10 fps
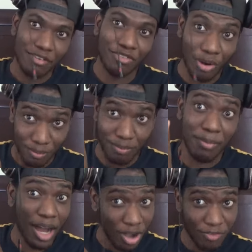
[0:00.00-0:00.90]
from,
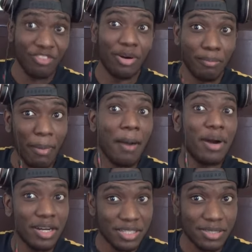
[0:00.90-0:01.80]
my, from
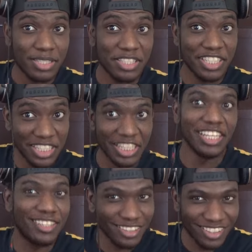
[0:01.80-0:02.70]
Mama
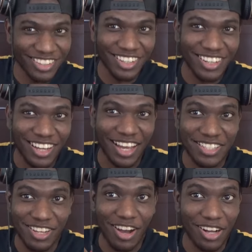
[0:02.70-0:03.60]
Ziggy,
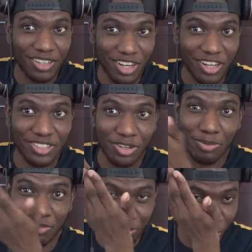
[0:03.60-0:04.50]
as y'all called her
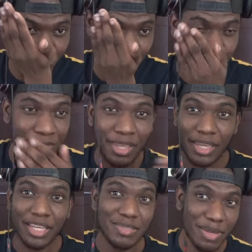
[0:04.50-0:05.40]
before,
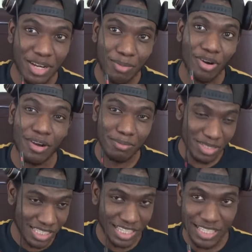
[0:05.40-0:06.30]
it's been your boy Mama
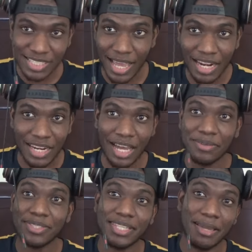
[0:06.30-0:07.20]
Ziggy signing
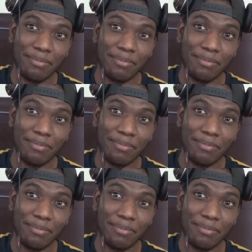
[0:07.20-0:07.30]
out. Stay